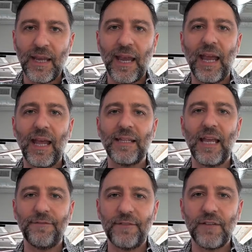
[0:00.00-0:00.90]
And
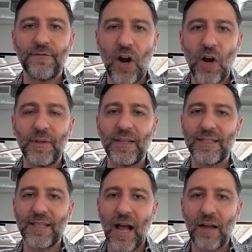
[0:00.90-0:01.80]
if the environment is
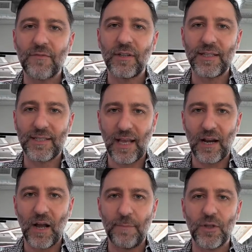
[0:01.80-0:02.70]
not really set
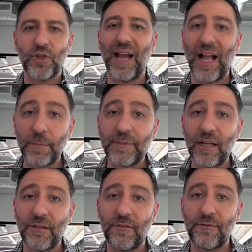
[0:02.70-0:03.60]
up to help that
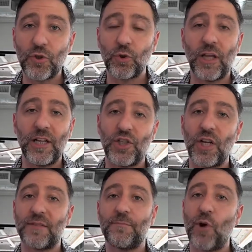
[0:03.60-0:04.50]
individual adjust